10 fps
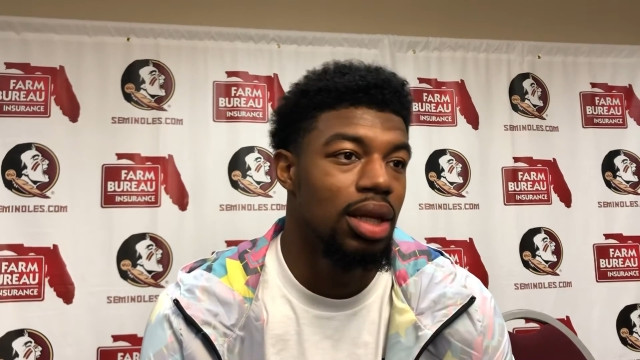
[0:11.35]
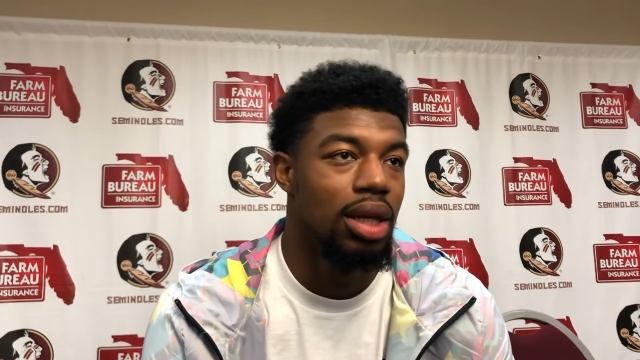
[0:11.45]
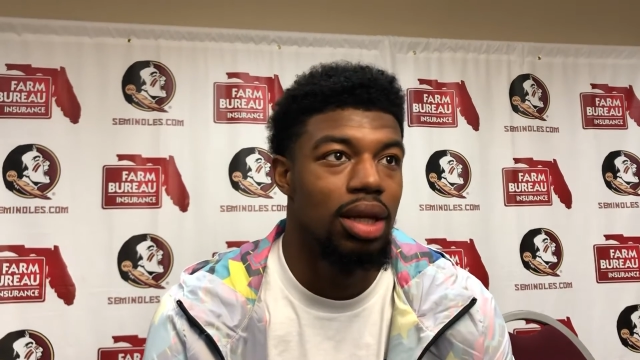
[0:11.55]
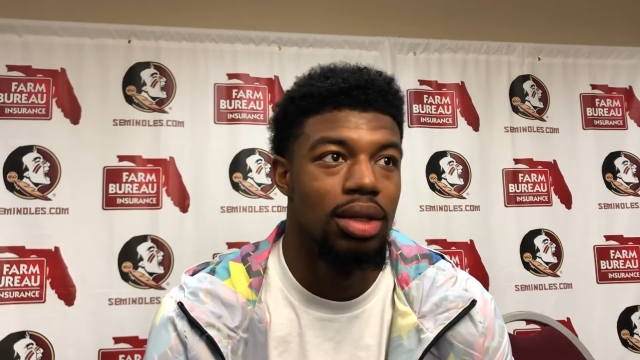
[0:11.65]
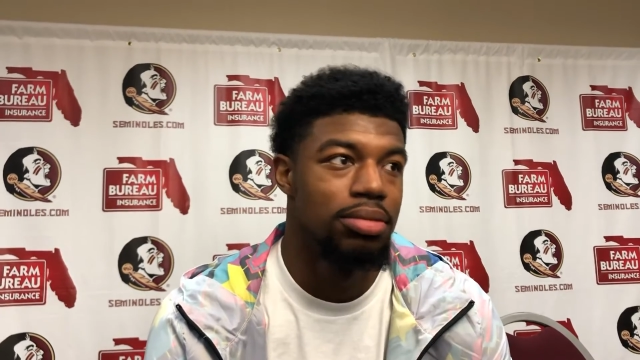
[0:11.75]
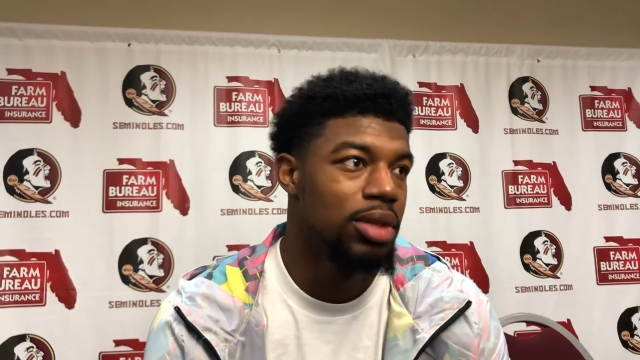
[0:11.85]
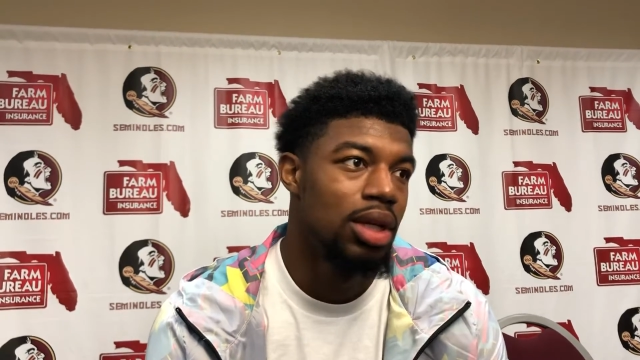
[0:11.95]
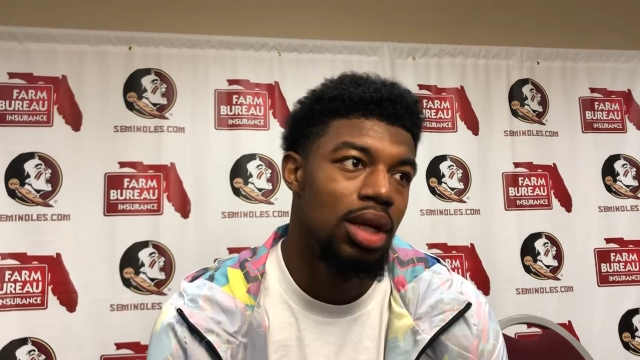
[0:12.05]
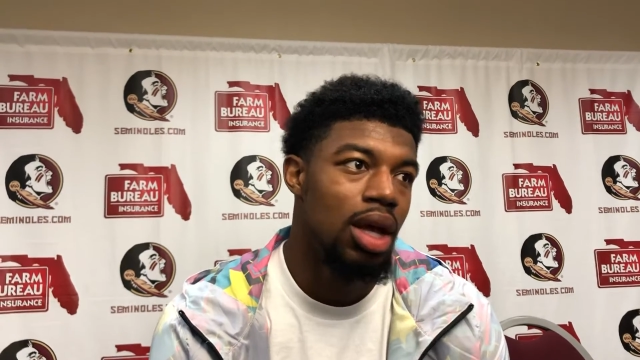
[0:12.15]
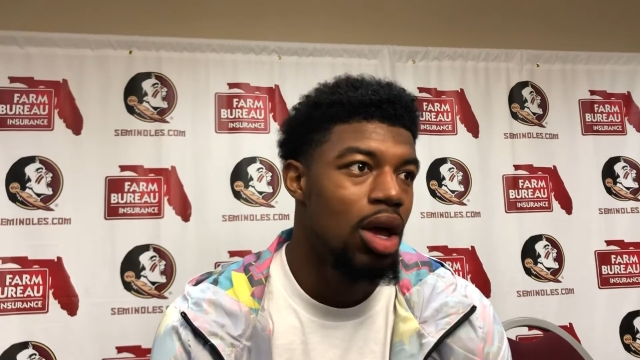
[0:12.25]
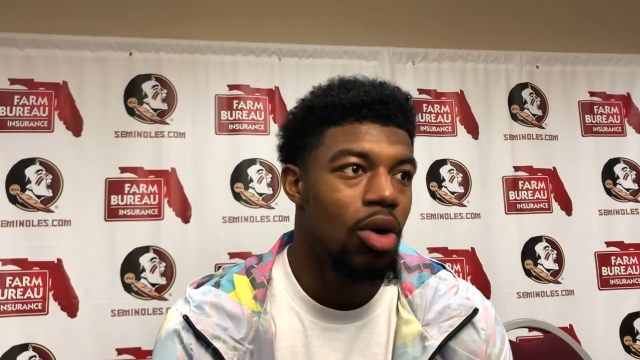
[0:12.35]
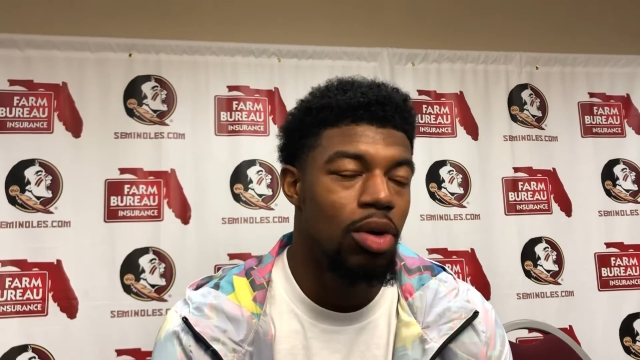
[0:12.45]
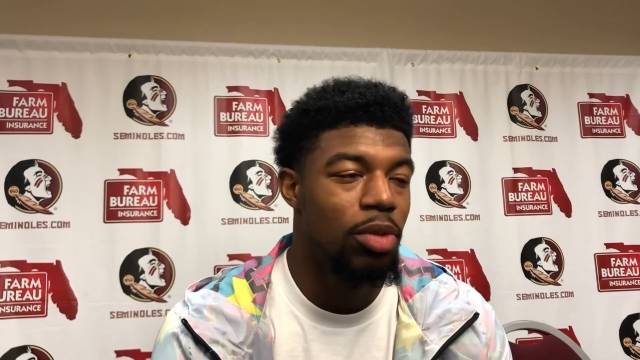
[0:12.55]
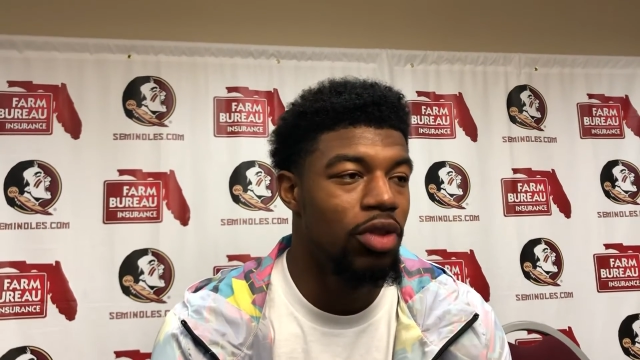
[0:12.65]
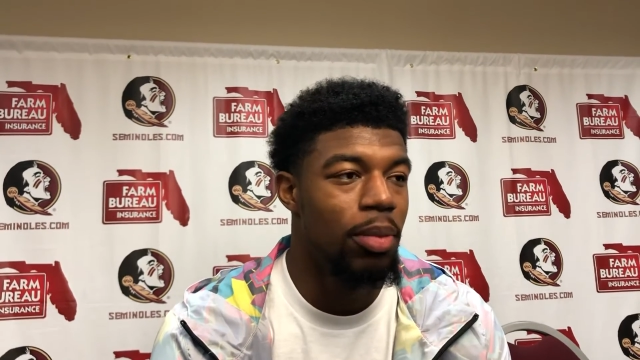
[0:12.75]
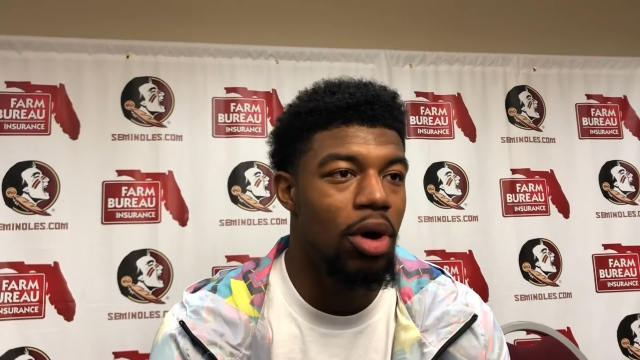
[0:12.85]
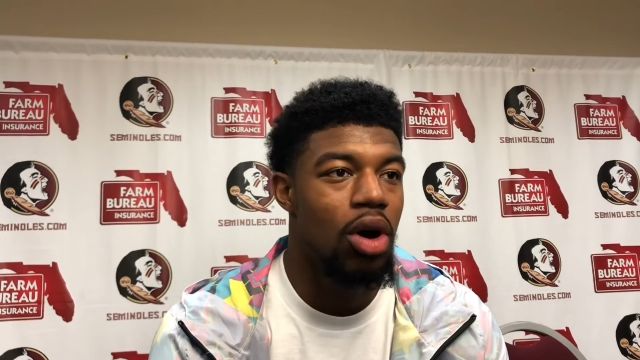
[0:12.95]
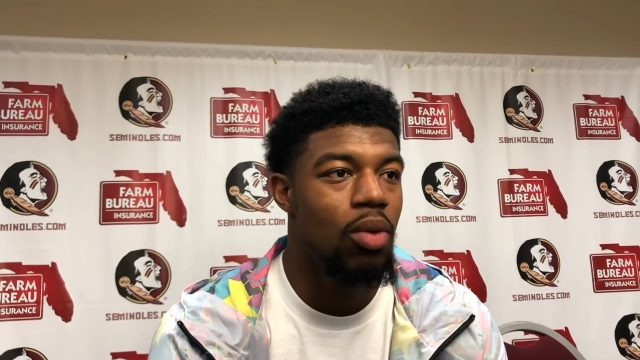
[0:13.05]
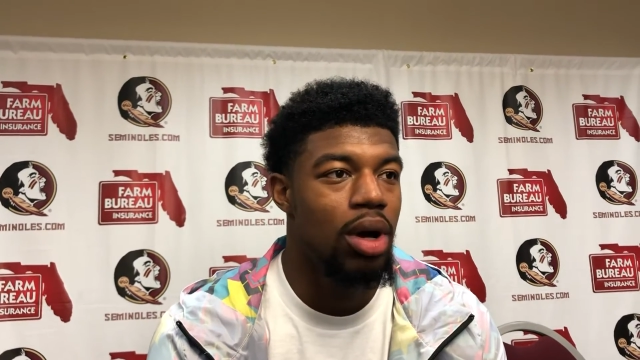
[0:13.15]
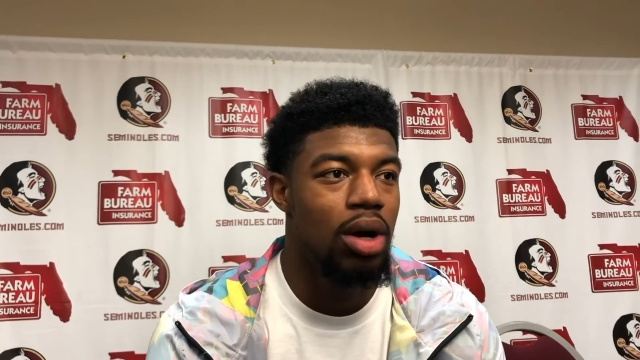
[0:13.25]
And we moved the
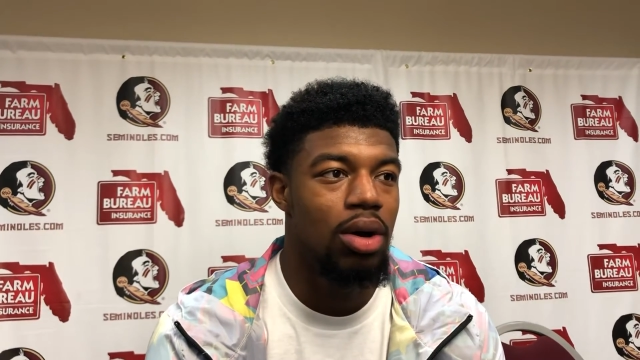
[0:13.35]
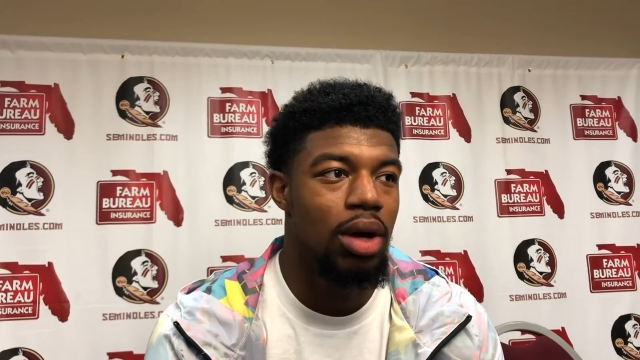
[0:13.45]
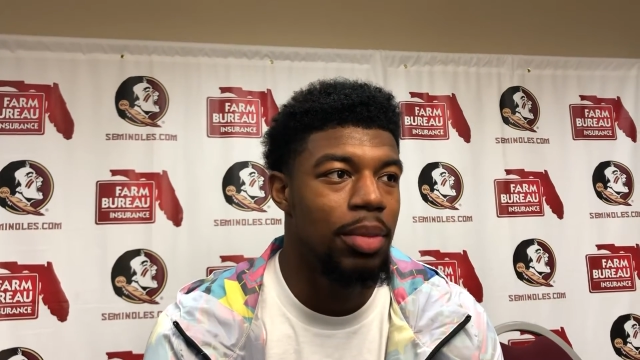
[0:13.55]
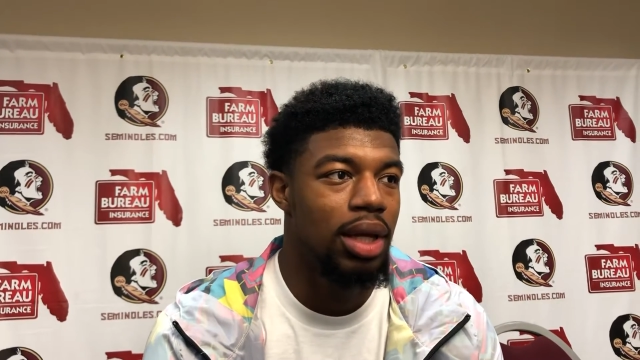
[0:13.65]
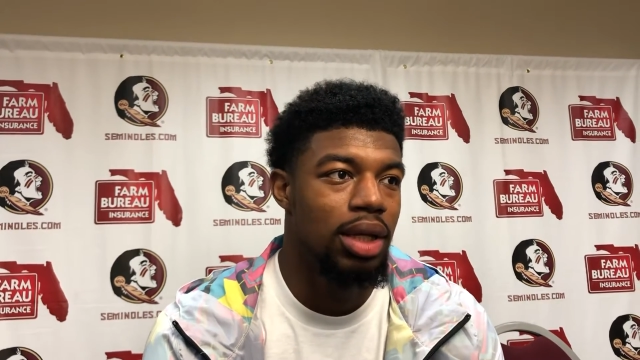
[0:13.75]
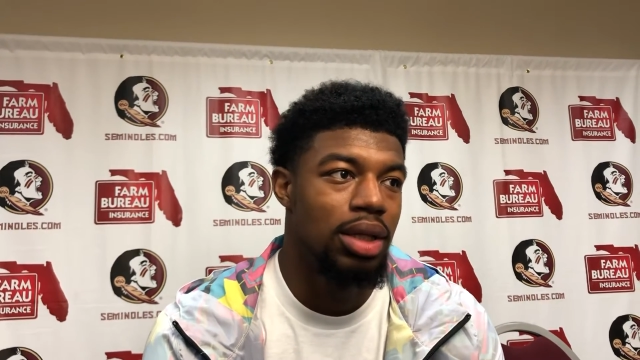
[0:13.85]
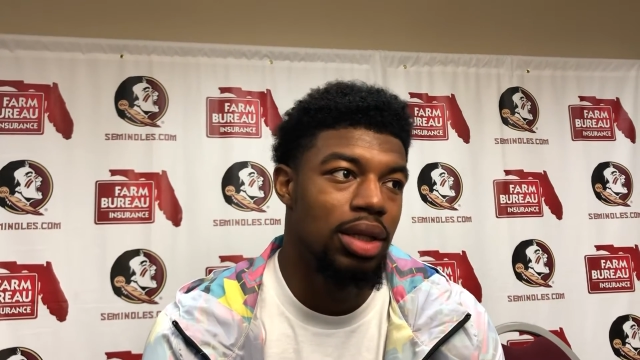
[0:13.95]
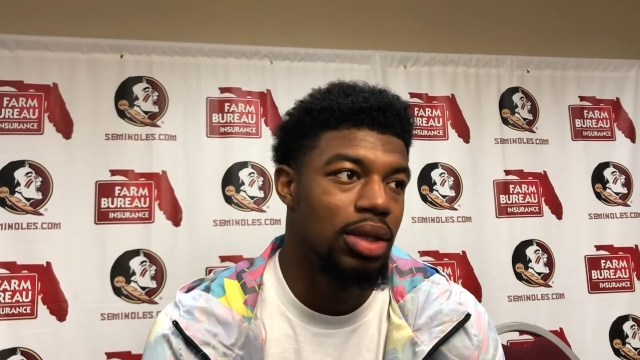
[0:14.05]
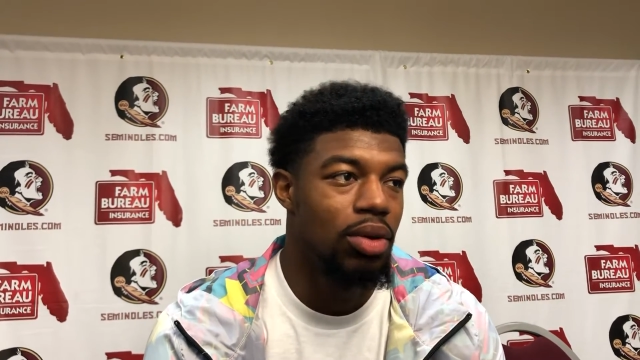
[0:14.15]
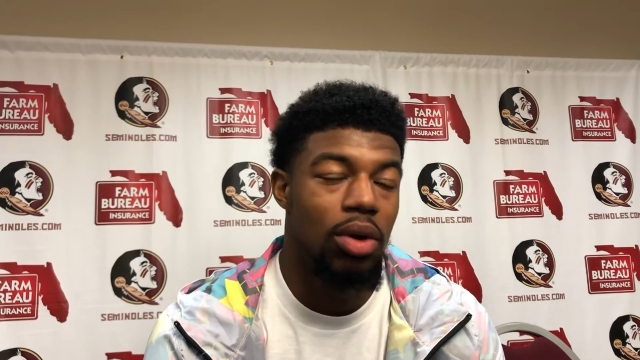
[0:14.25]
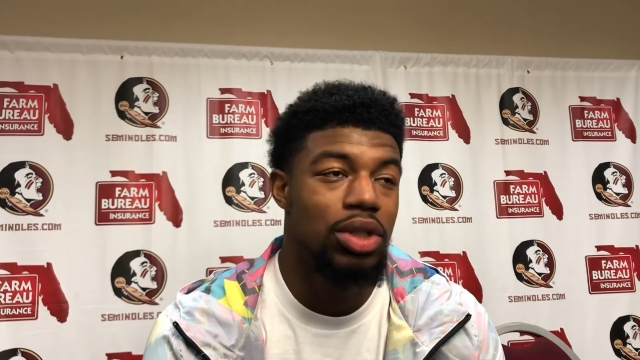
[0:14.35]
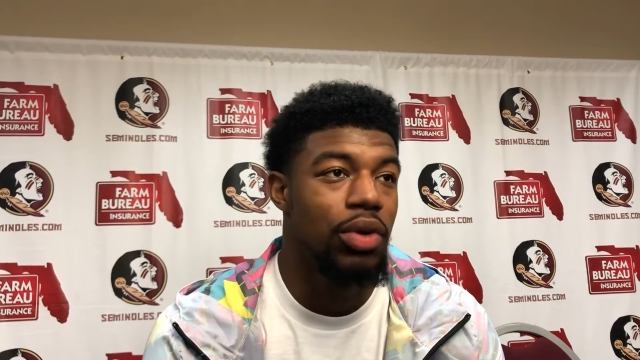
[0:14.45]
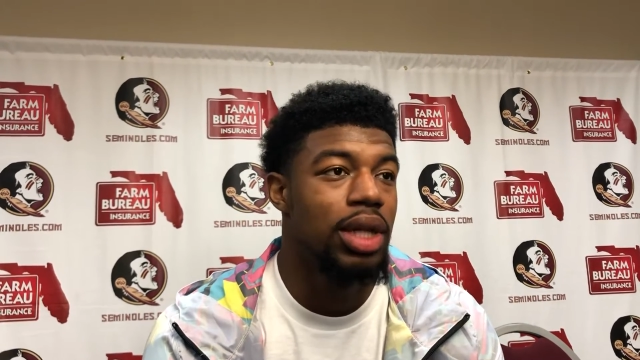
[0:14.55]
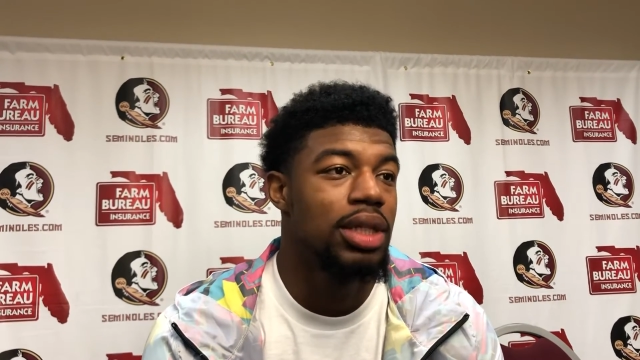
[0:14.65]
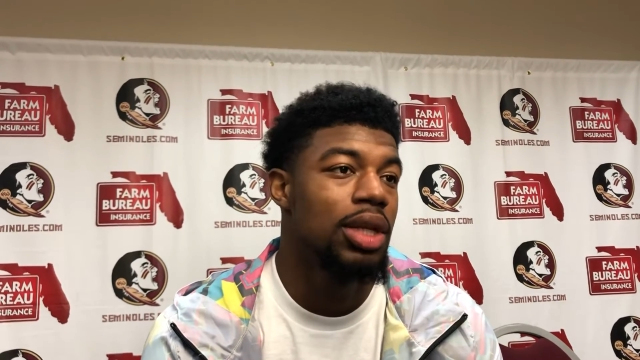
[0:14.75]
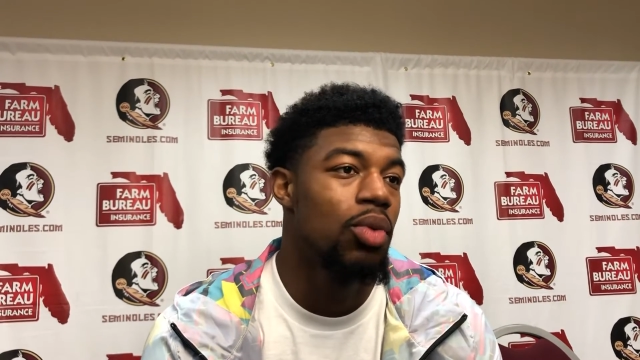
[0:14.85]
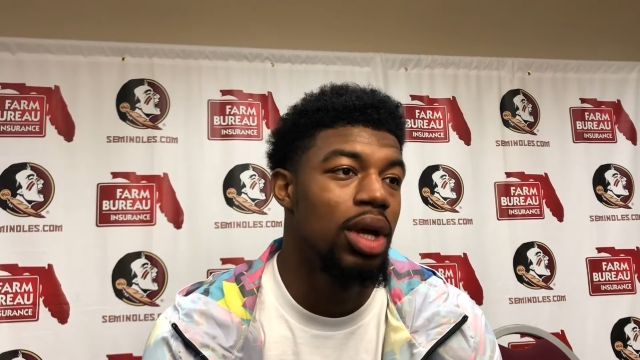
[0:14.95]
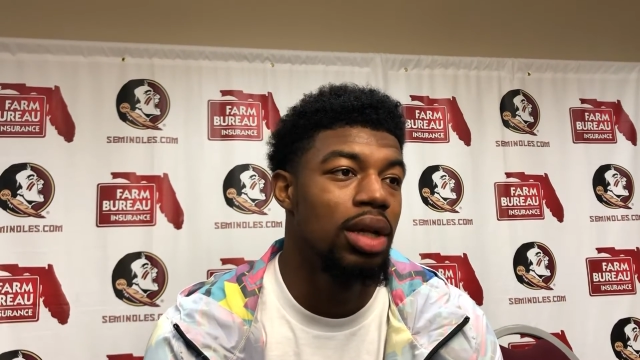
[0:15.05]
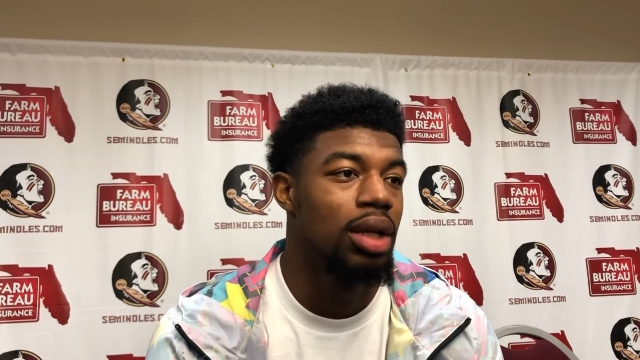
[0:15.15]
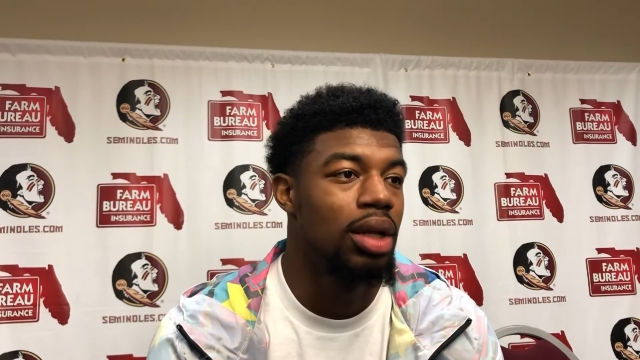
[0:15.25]
ball well. I mean, it was a great team
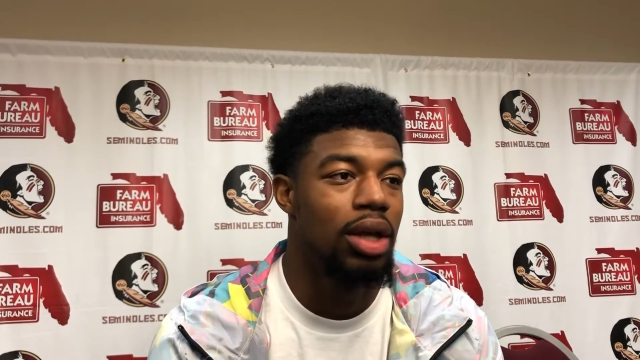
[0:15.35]
win.